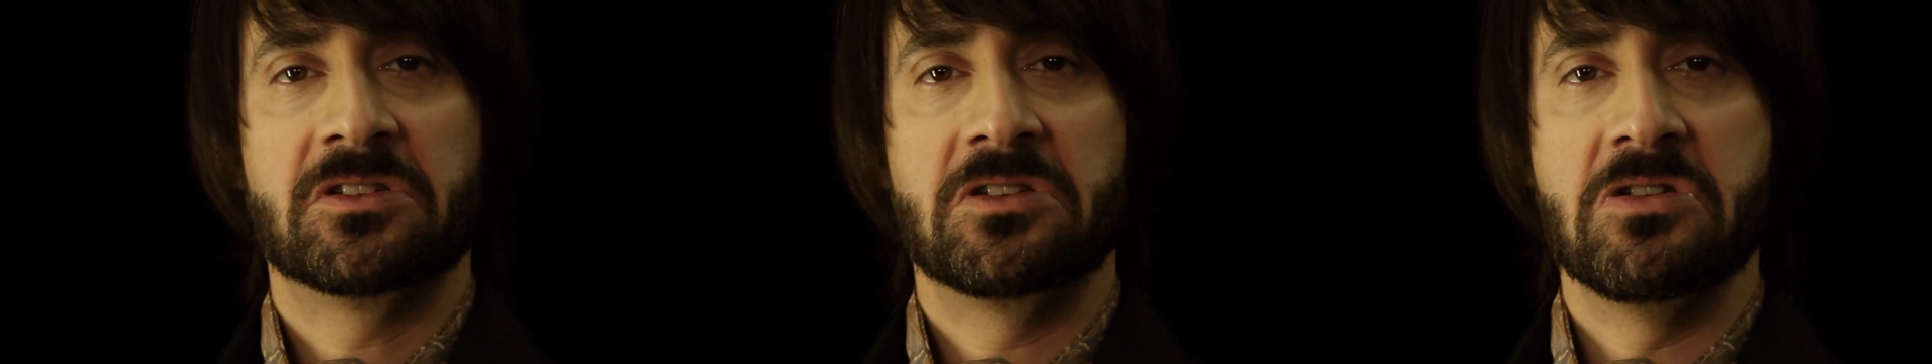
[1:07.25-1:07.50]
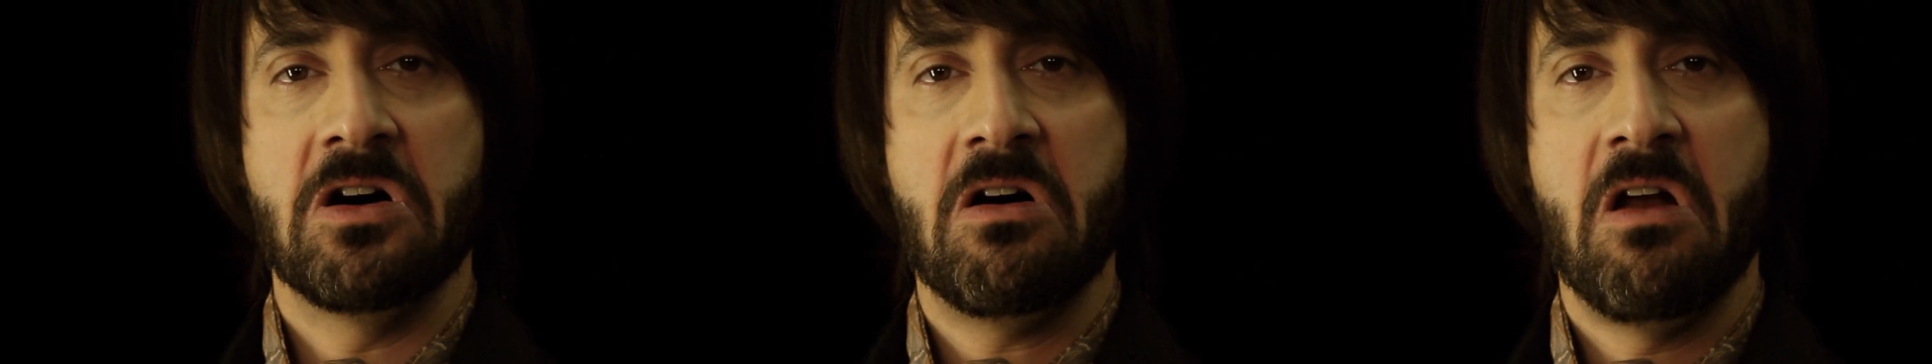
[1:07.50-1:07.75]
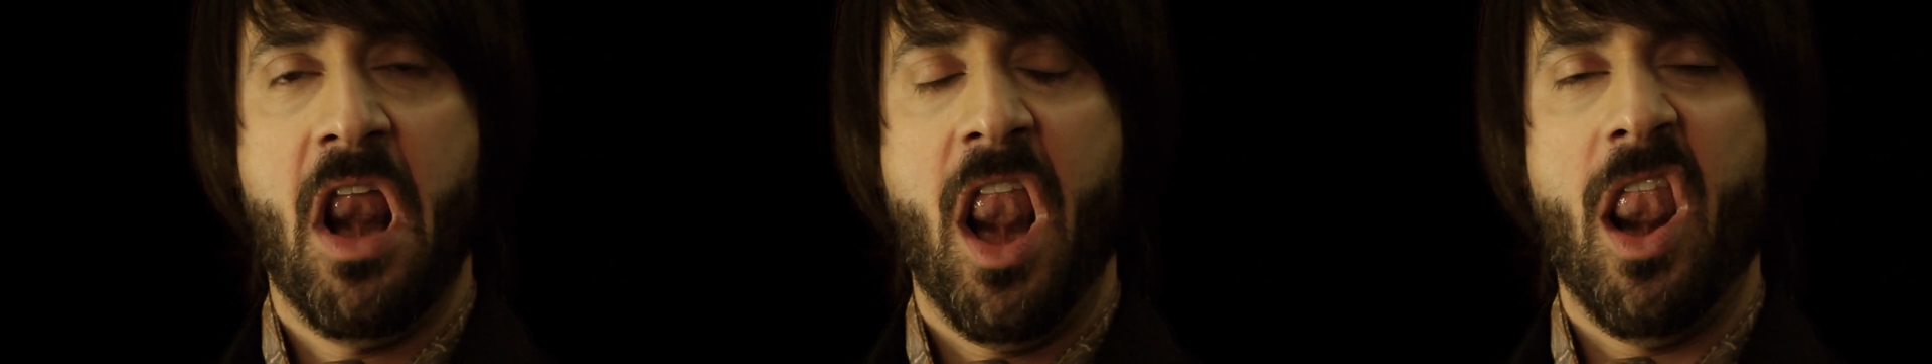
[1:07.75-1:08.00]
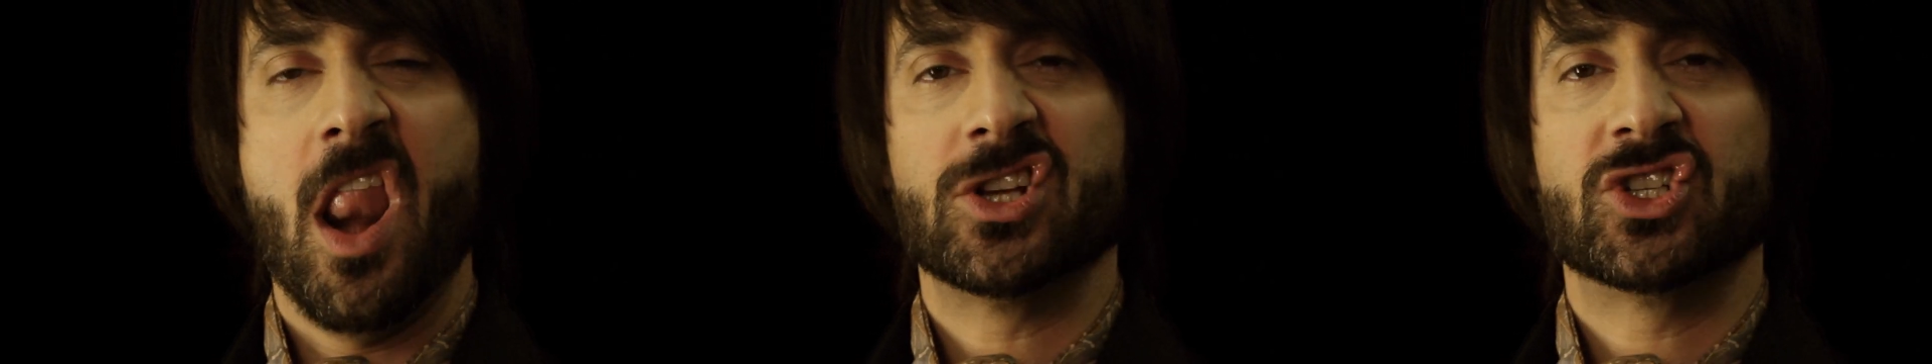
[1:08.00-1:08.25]
You know,
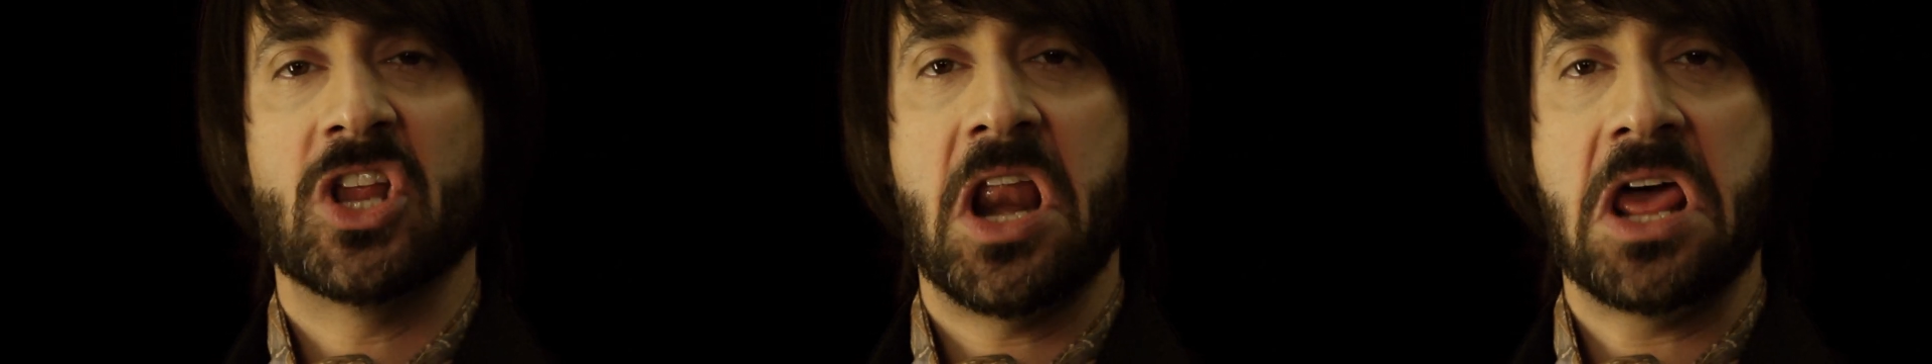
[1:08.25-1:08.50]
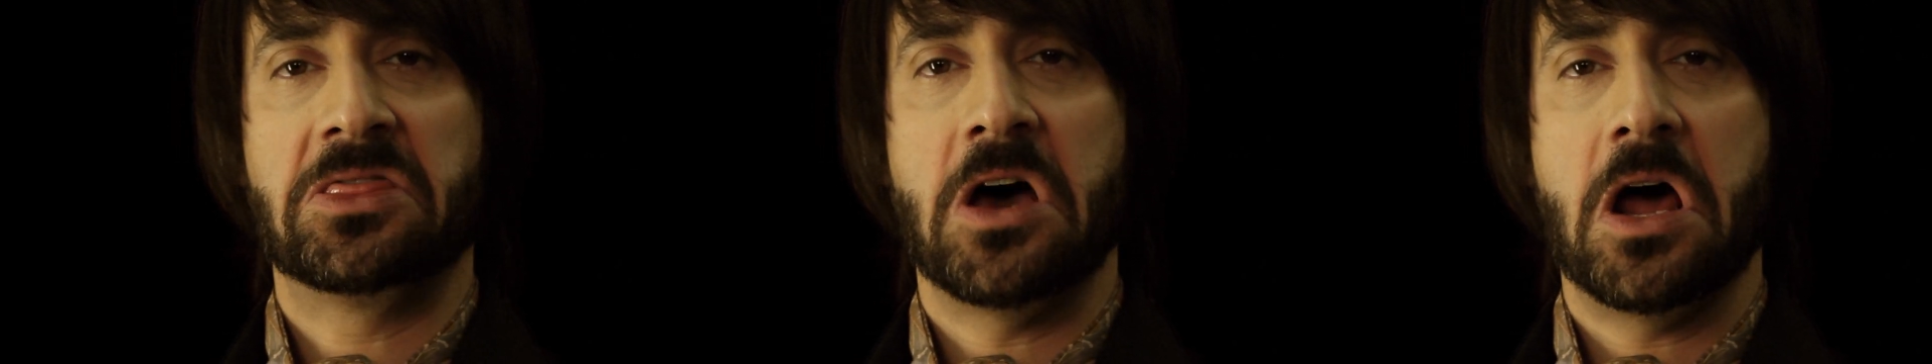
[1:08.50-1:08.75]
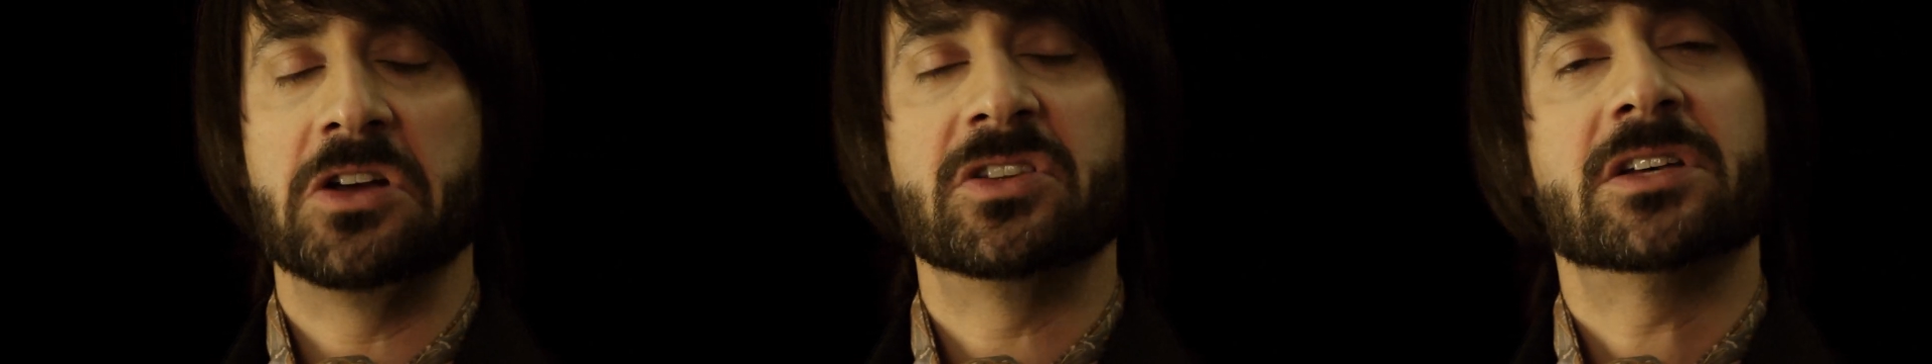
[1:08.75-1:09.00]
less than eight dollars.